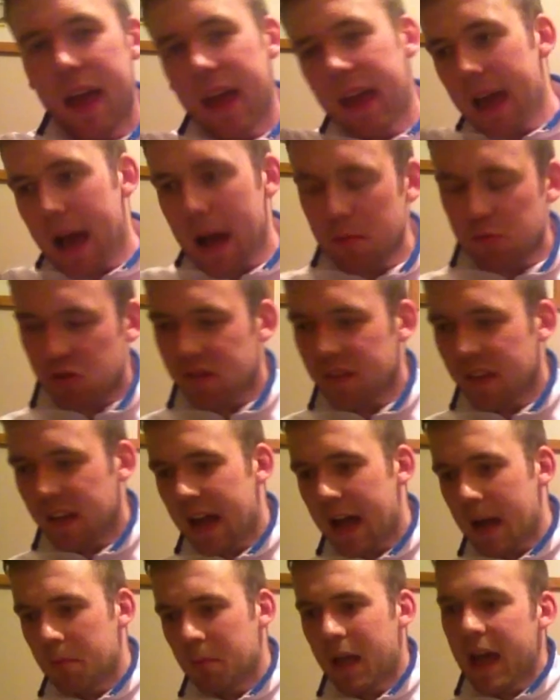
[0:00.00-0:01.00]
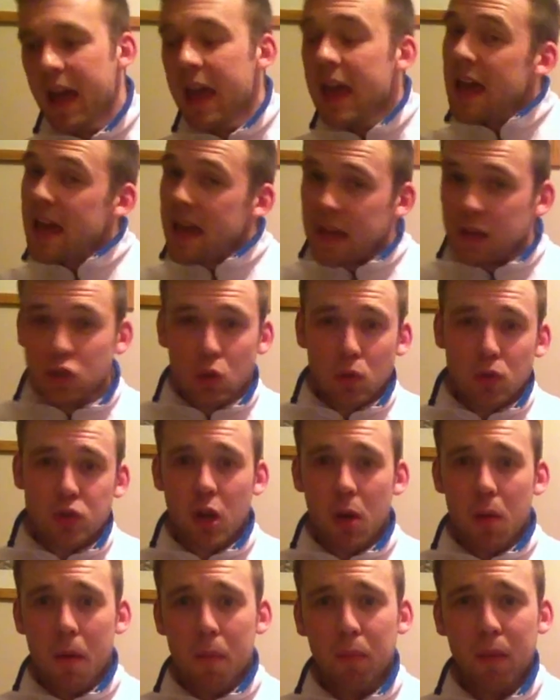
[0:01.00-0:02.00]
and capturing the limelight, he's
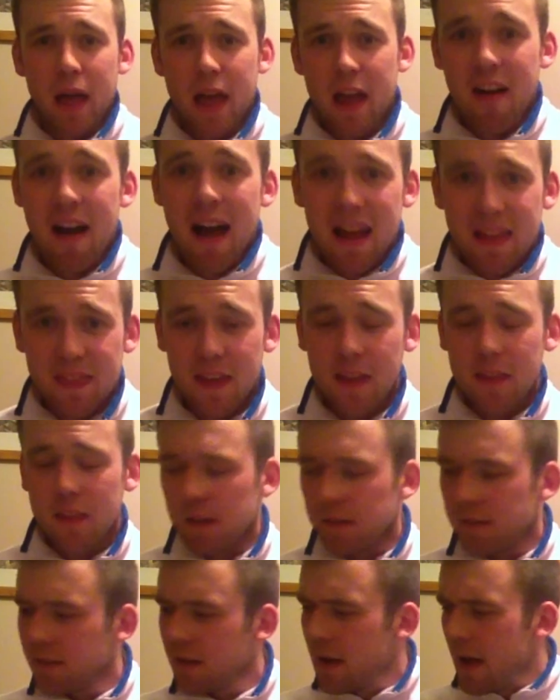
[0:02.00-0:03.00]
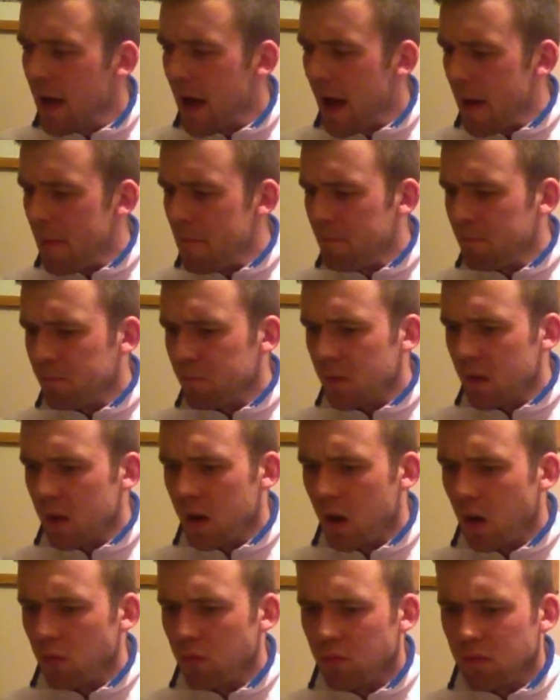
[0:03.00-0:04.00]
also a player, I think, that
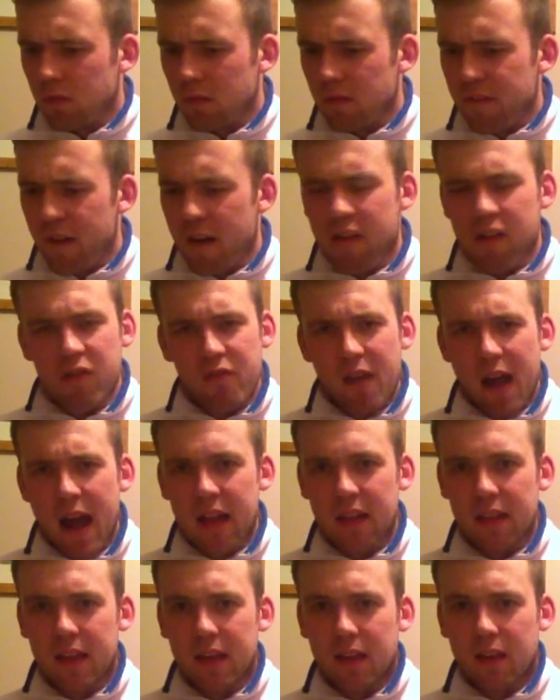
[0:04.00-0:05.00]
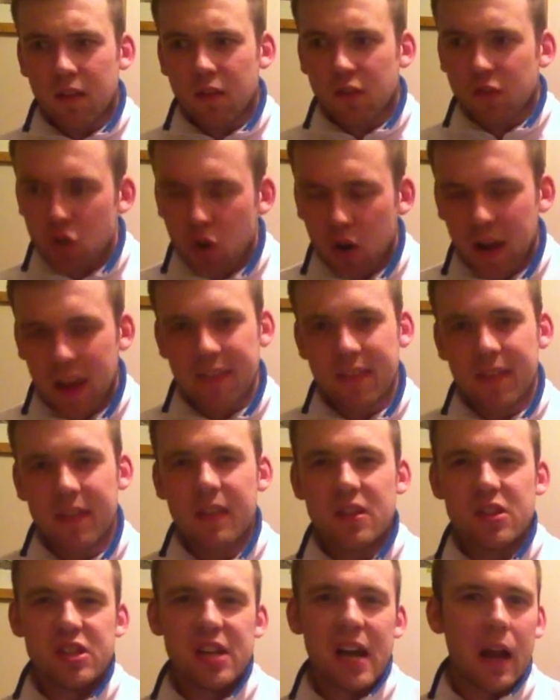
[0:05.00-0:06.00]
very rarely snuck into the
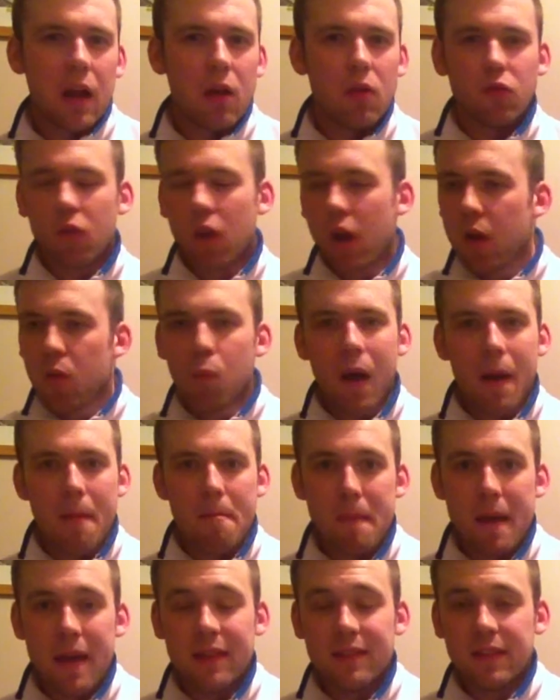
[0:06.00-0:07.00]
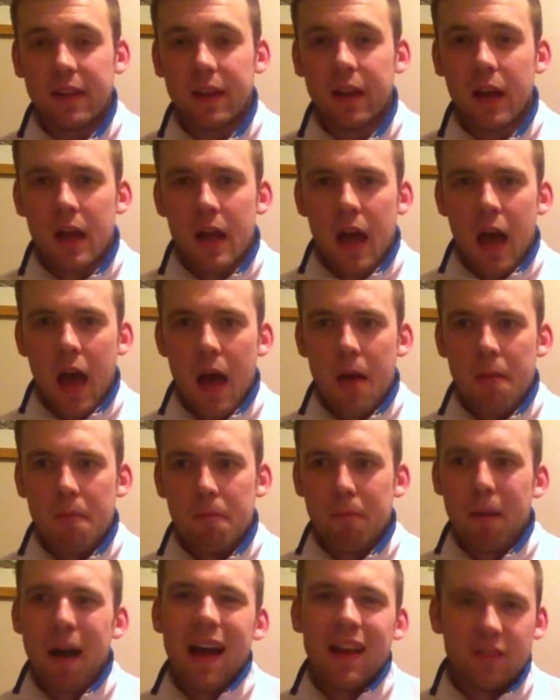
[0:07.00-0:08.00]
shadows and went missing
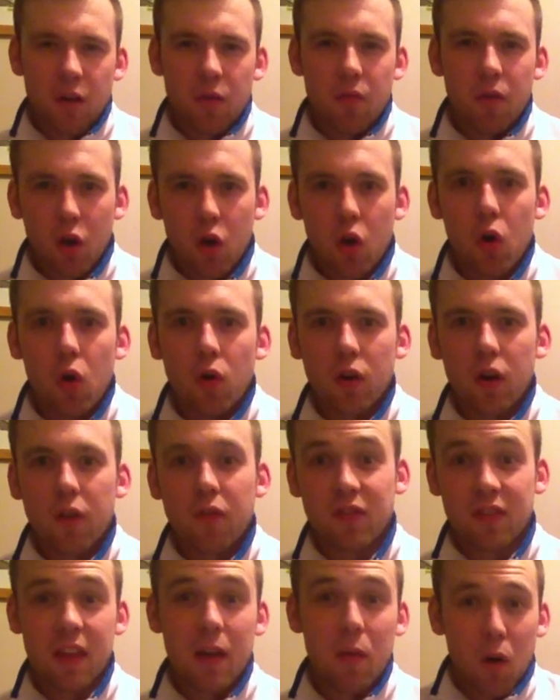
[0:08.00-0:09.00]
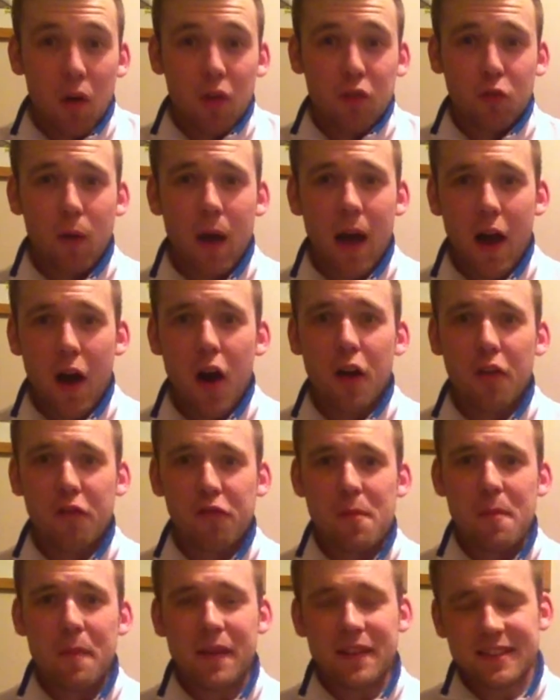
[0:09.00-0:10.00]
by his own accord. Obviously, it was quite hard for
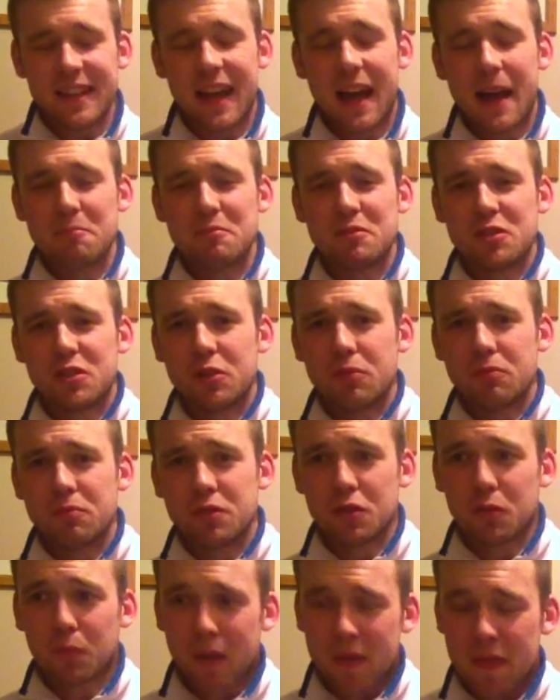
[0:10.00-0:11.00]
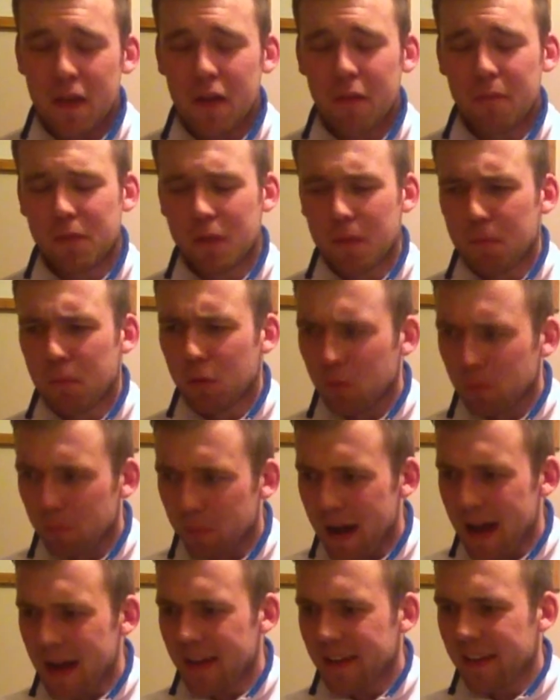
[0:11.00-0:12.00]
him at times to win the ball
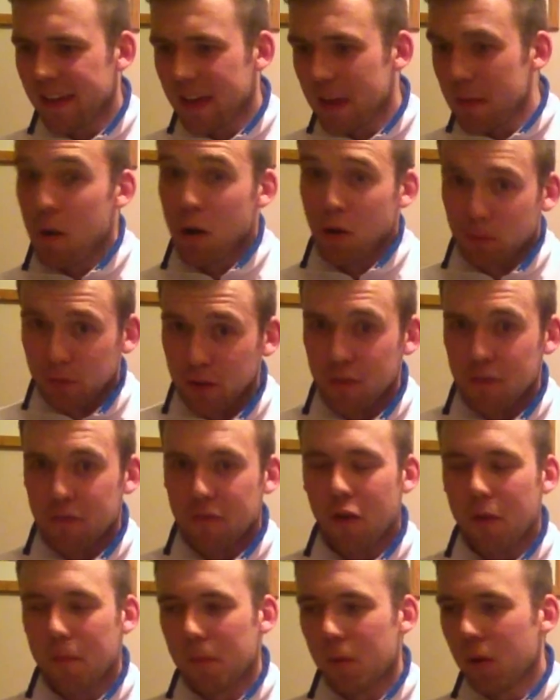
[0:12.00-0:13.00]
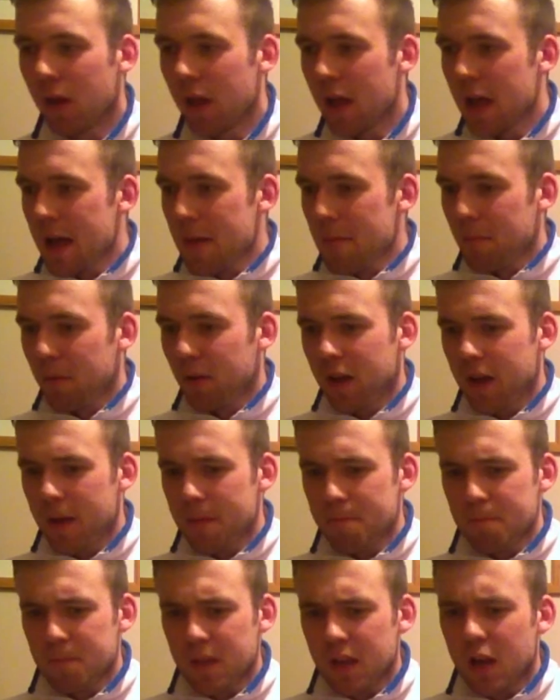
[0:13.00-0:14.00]
back and keep hold of the football, but
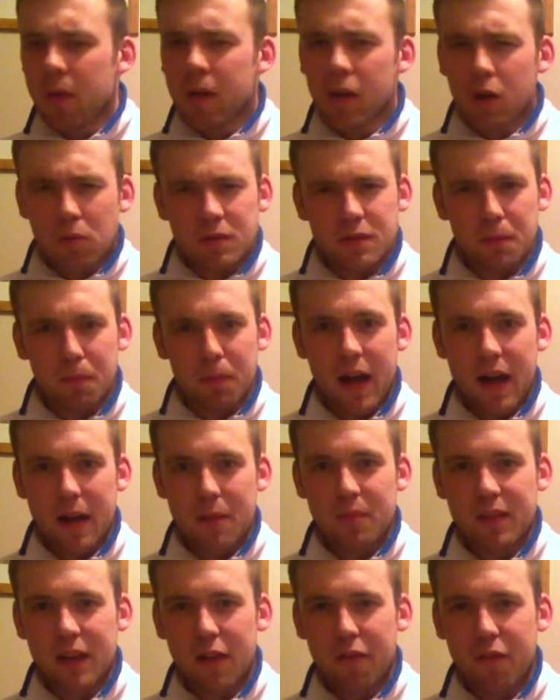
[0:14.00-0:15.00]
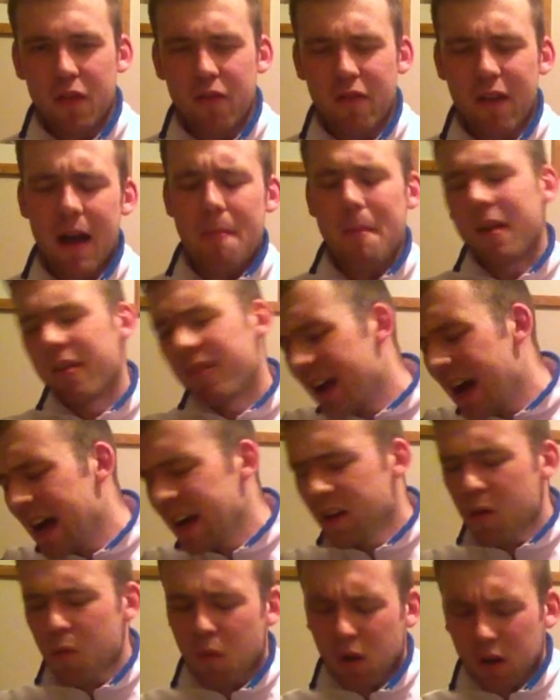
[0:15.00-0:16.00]
he always applied himself in the right manner. And I
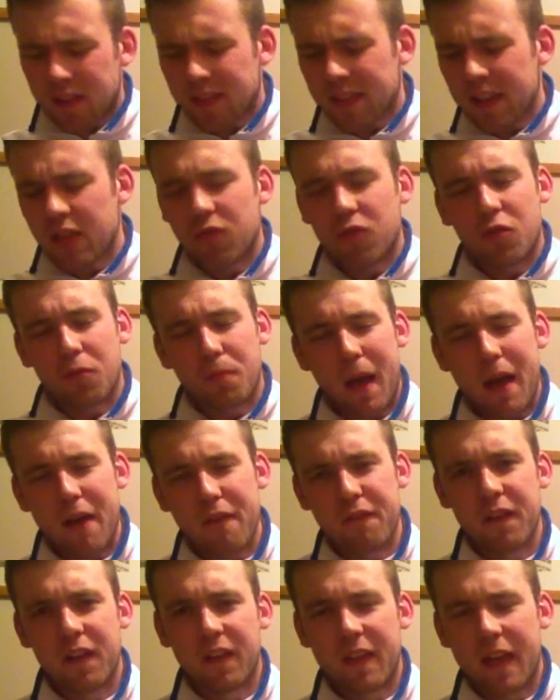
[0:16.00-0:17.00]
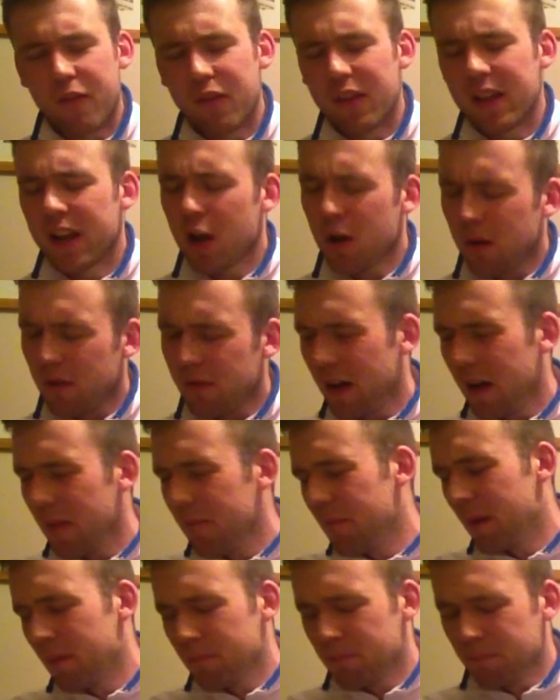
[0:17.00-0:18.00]
don't want to disrespect Phil Neville. I know
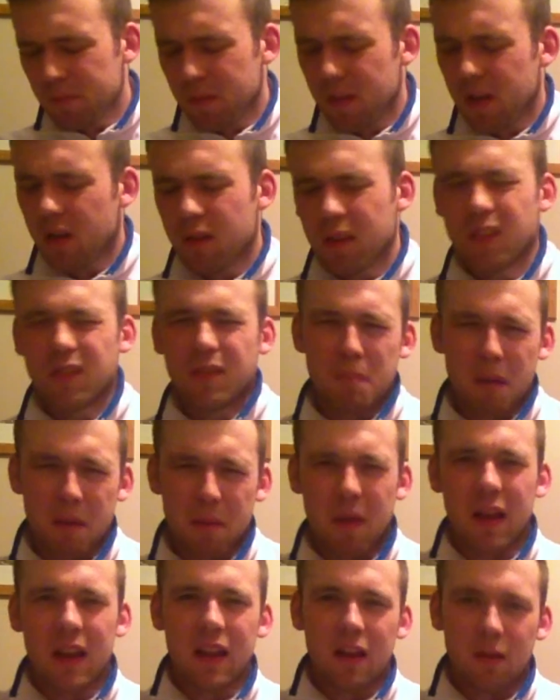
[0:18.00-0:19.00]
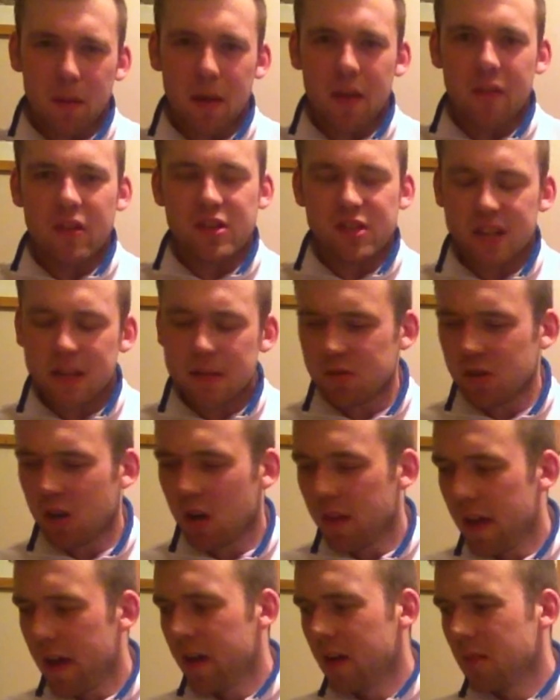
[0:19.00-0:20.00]
I'm that's maybe a little bit of a cheap shot
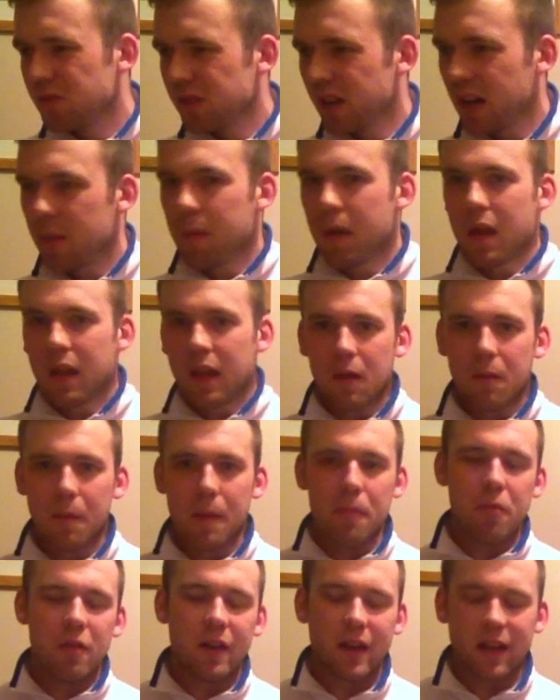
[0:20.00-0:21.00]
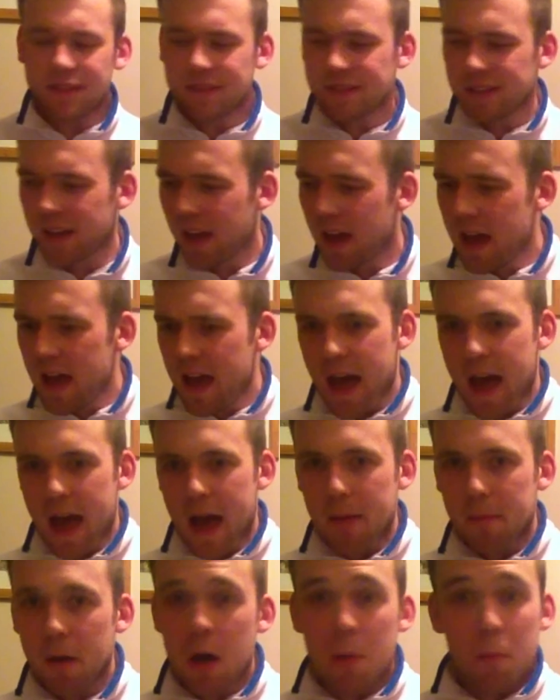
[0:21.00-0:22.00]
there, and I'm trying to be a little bit pedantic.
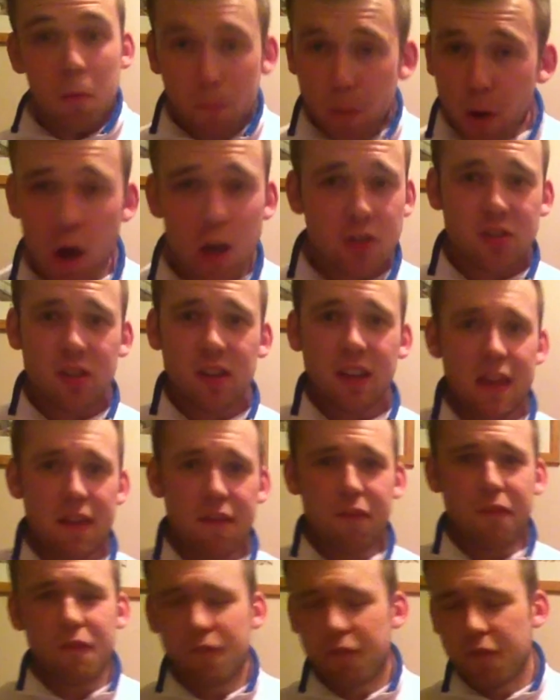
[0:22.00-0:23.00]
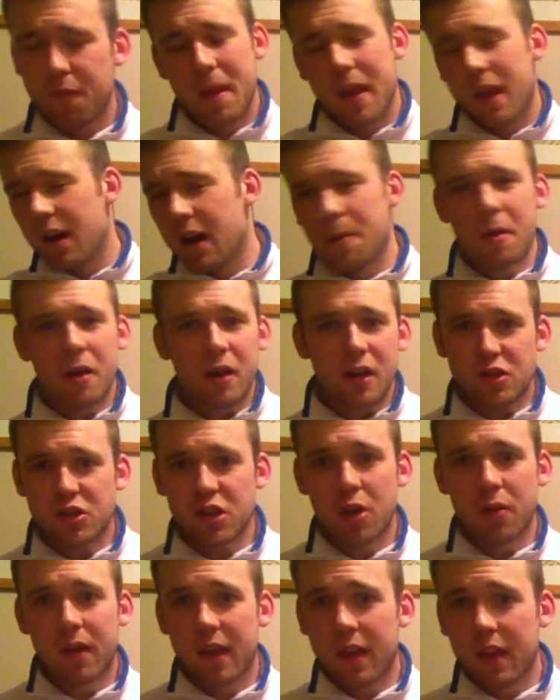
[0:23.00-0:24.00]
But personally, for me, I'm only
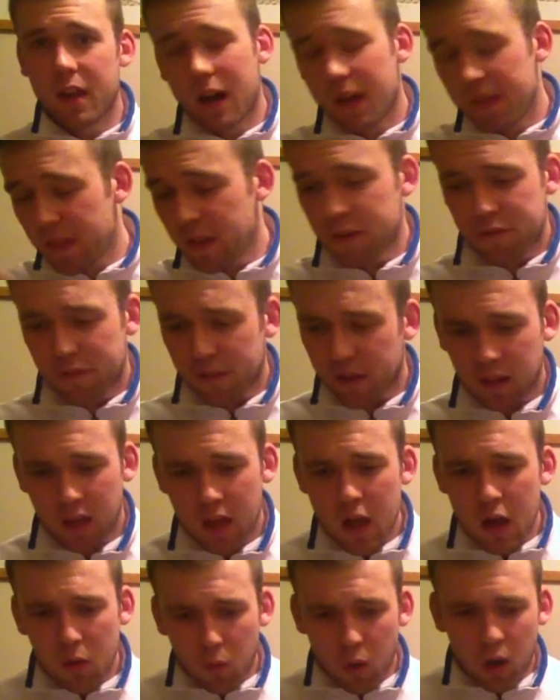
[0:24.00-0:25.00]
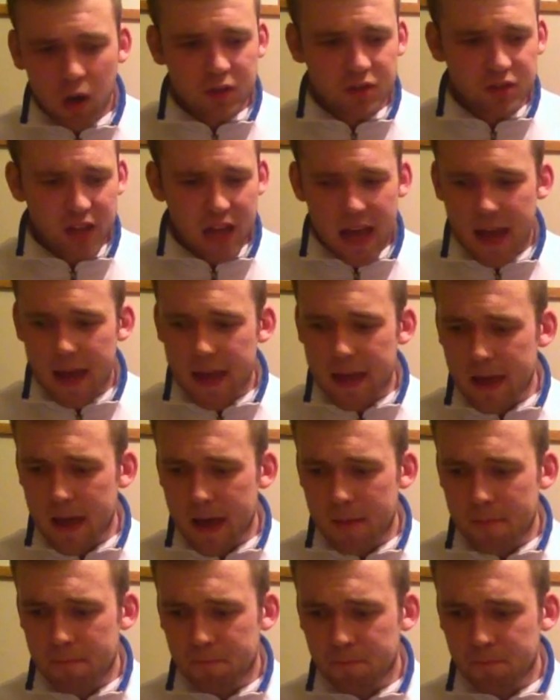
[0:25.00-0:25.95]
joking. I think Phil was a